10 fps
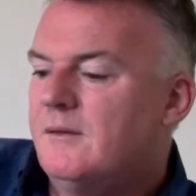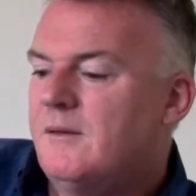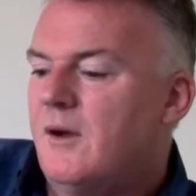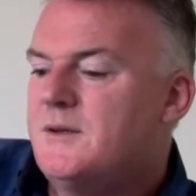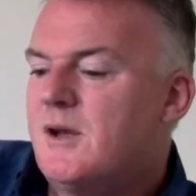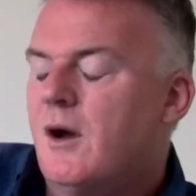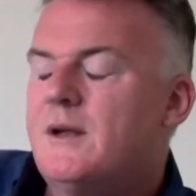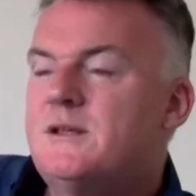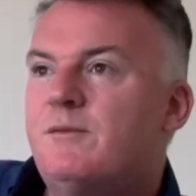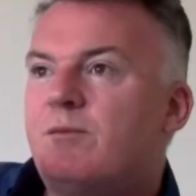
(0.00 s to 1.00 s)
those
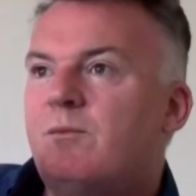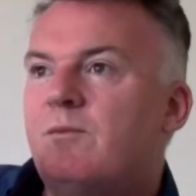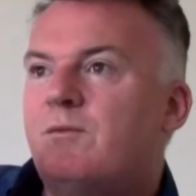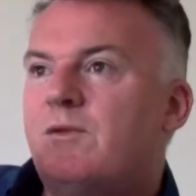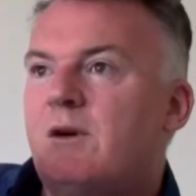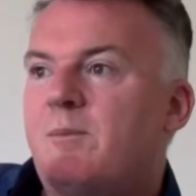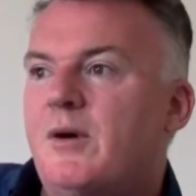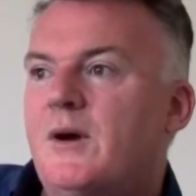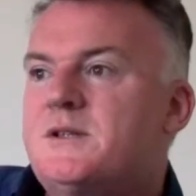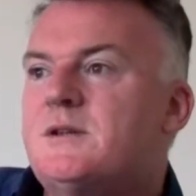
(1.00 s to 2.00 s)
kinds of very
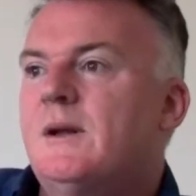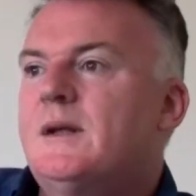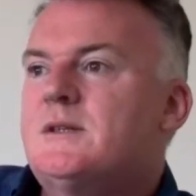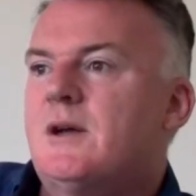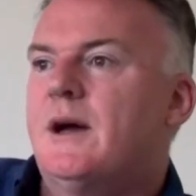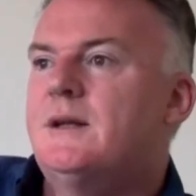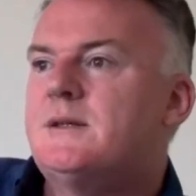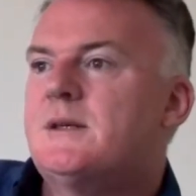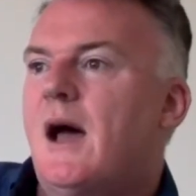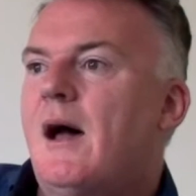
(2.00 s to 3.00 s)
personal
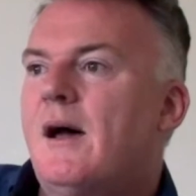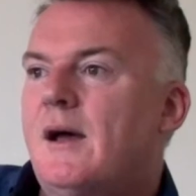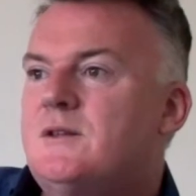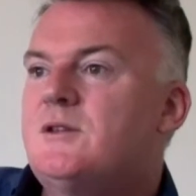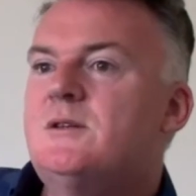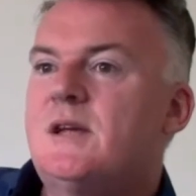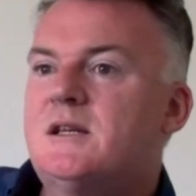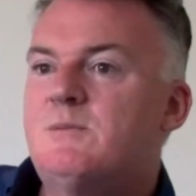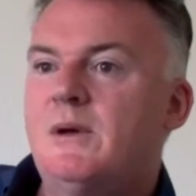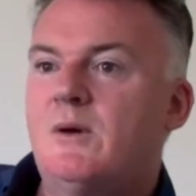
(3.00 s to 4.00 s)
insights do
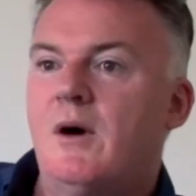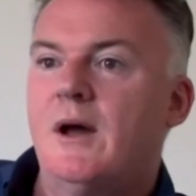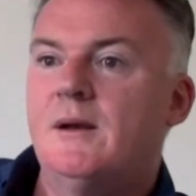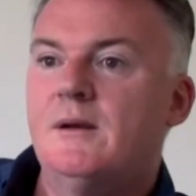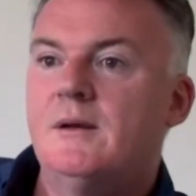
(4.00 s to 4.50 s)
tend to be quite